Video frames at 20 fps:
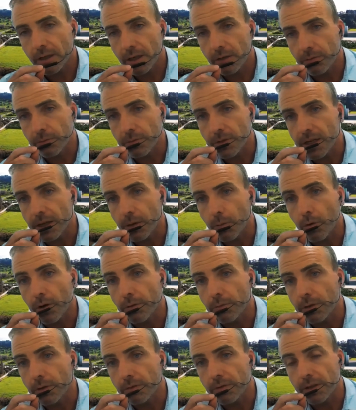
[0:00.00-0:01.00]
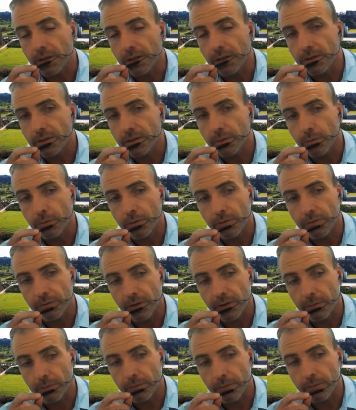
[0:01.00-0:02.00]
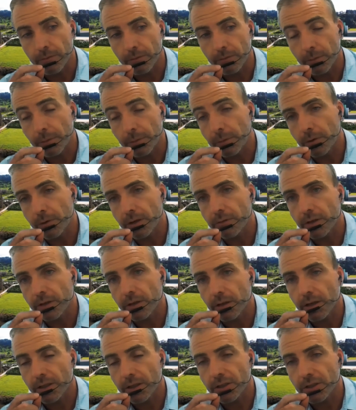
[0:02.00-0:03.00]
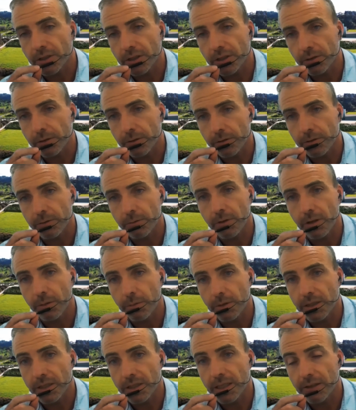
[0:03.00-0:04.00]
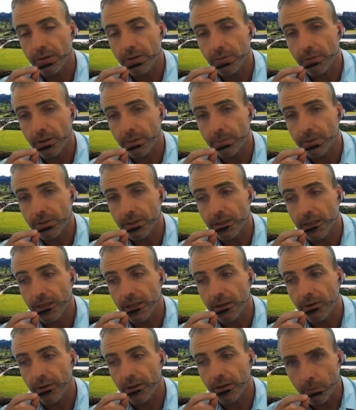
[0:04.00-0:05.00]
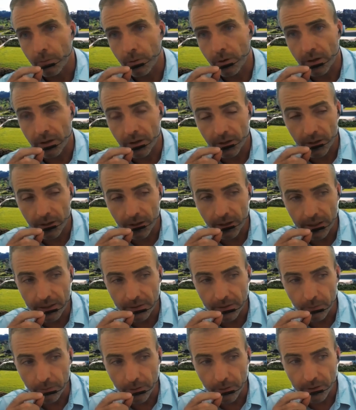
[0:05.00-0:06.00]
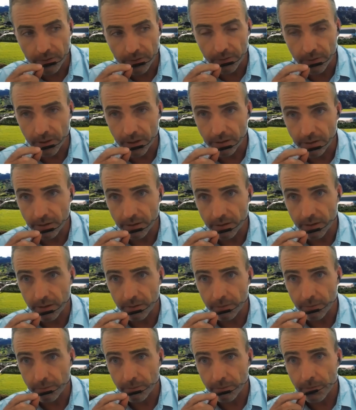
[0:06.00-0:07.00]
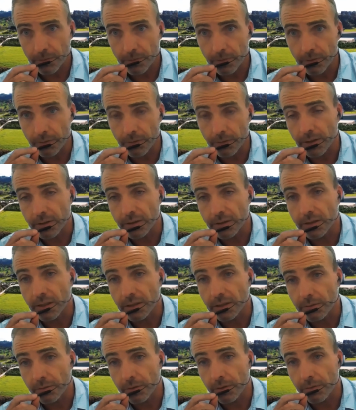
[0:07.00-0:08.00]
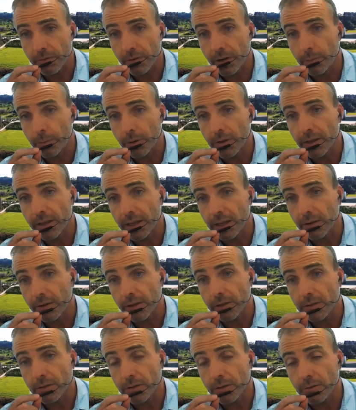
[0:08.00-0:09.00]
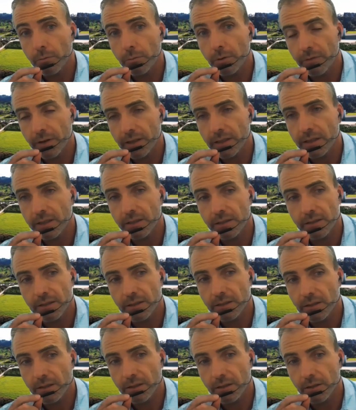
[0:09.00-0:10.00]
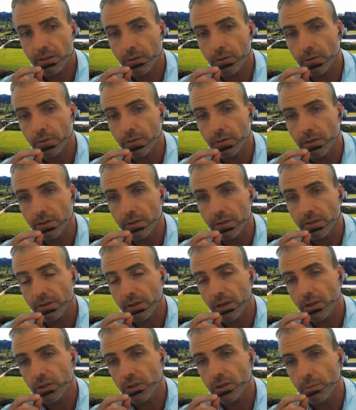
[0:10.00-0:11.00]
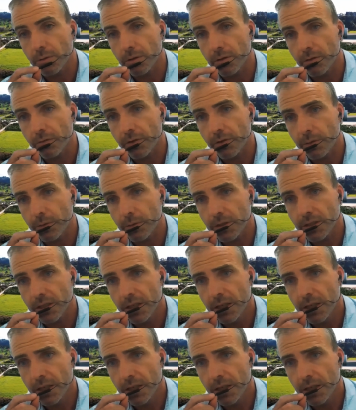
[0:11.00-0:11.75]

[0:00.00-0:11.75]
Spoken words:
from day one. We've had good support from one of our largest shareholders, one of the big dairy farmers in the area. One of the other guys who works for us is a very successful farmer in the area too. So we've had consistent and good discussions with the farmers.